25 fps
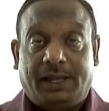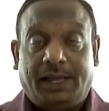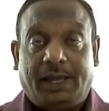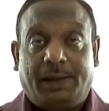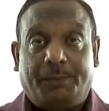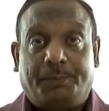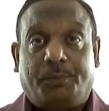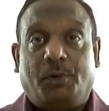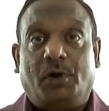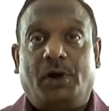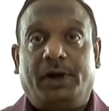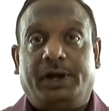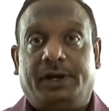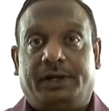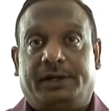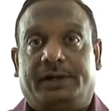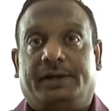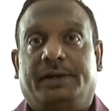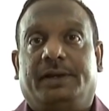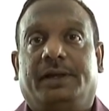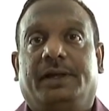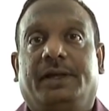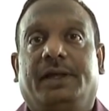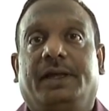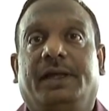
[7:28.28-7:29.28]
appoint
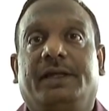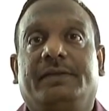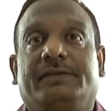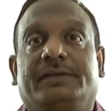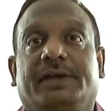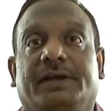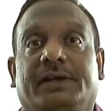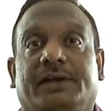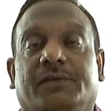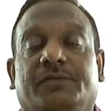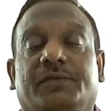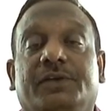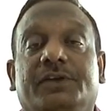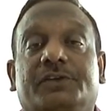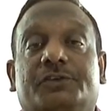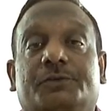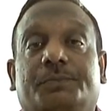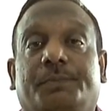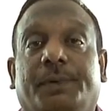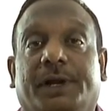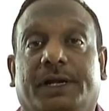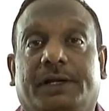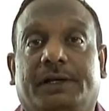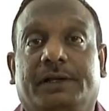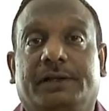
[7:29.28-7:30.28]
a set of
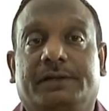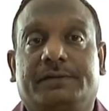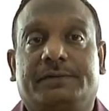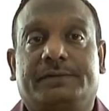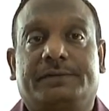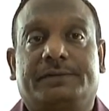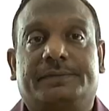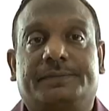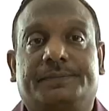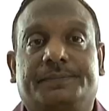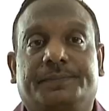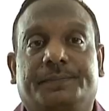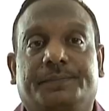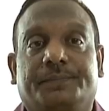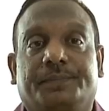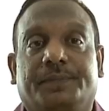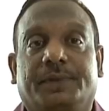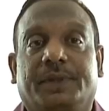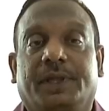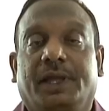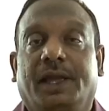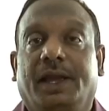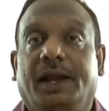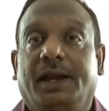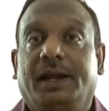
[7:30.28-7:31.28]
inspectors
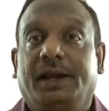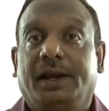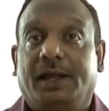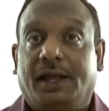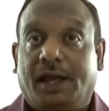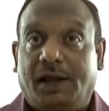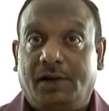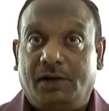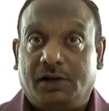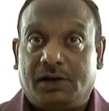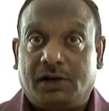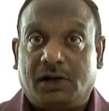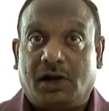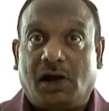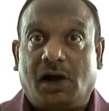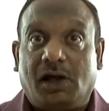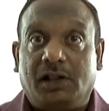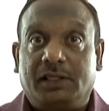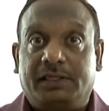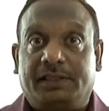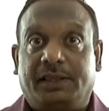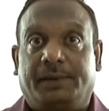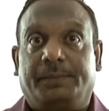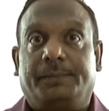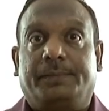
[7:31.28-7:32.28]
and I will
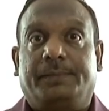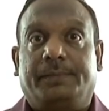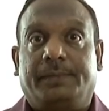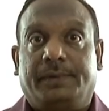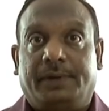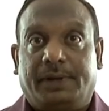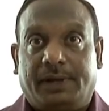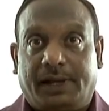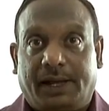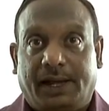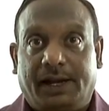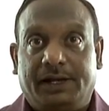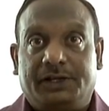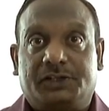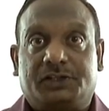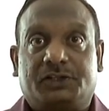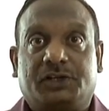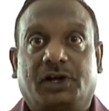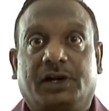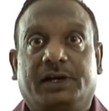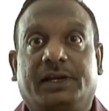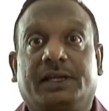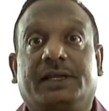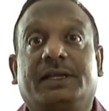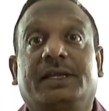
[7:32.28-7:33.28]
call them and
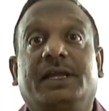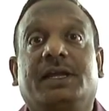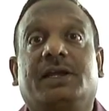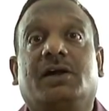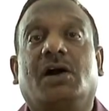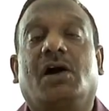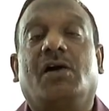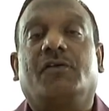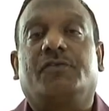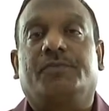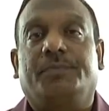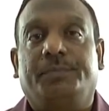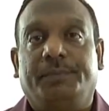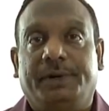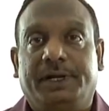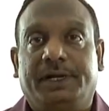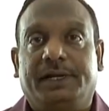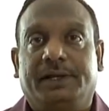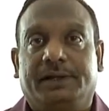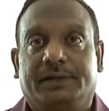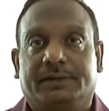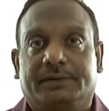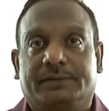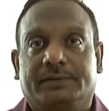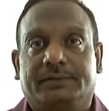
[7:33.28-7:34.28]
start a kickoff
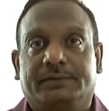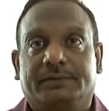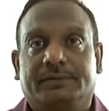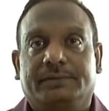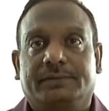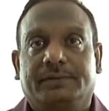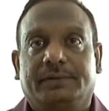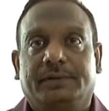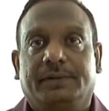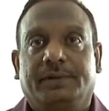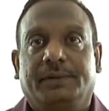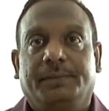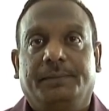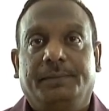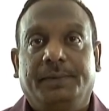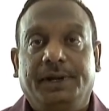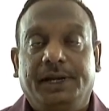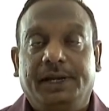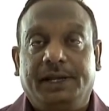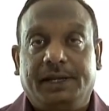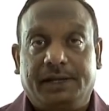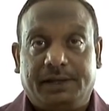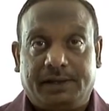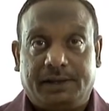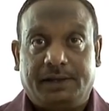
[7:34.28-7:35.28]
meeting,
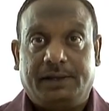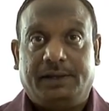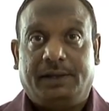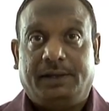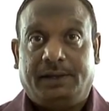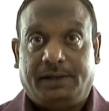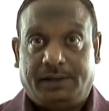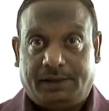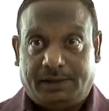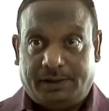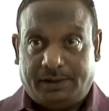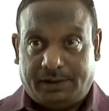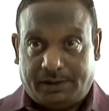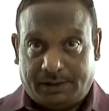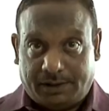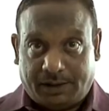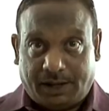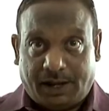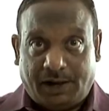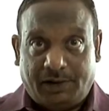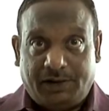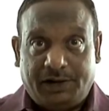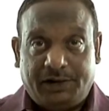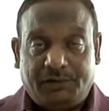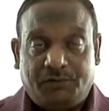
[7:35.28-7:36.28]
meaning
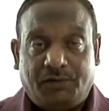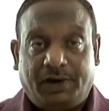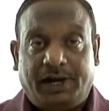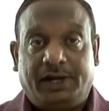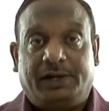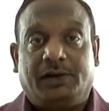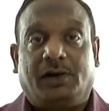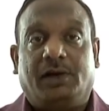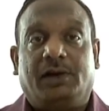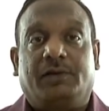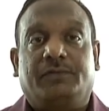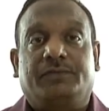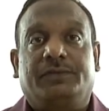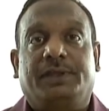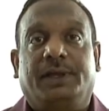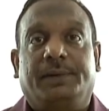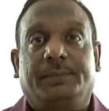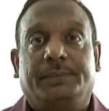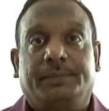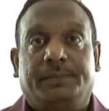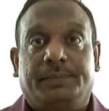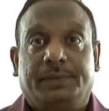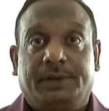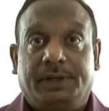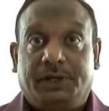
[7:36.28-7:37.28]
I will invite all of
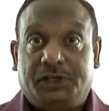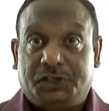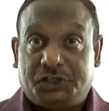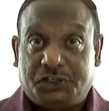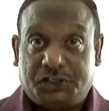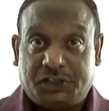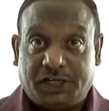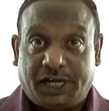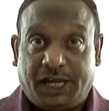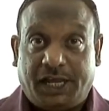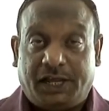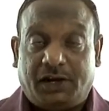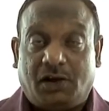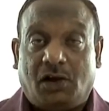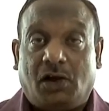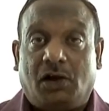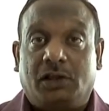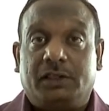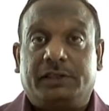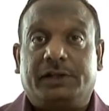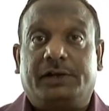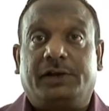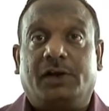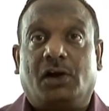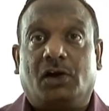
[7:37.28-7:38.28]
them, share
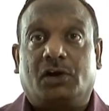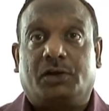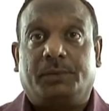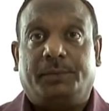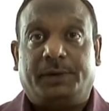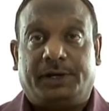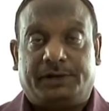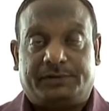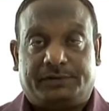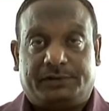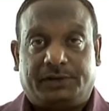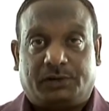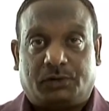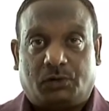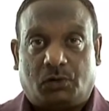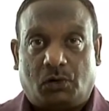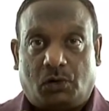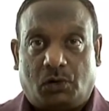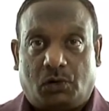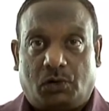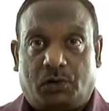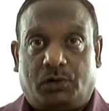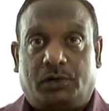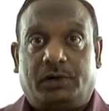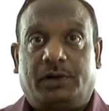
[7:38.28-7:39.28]
all the documents, the
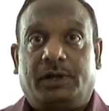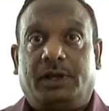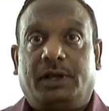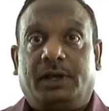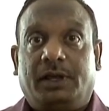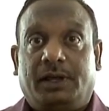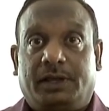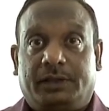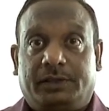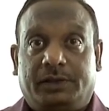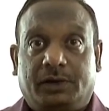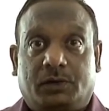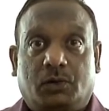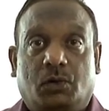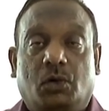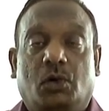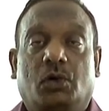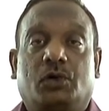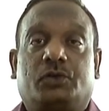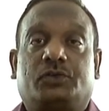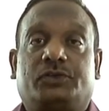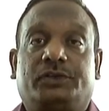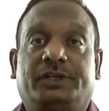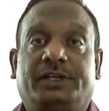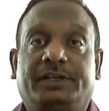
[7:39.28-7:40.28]
code, the
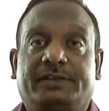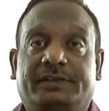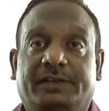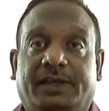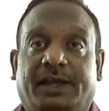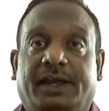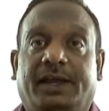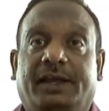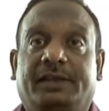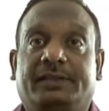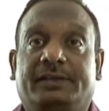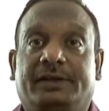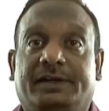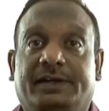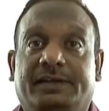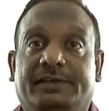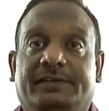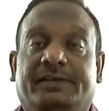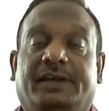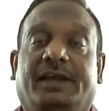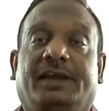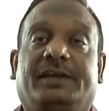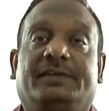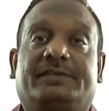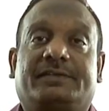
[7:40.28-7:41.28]
code's design, the
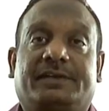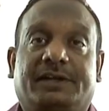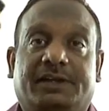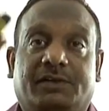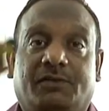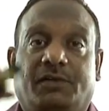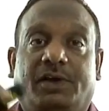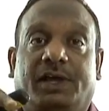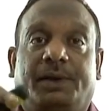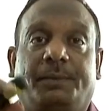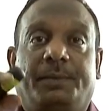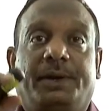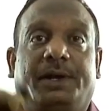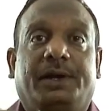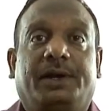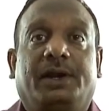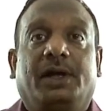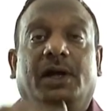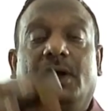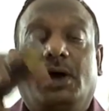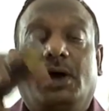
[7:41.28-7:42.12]
design's requirement,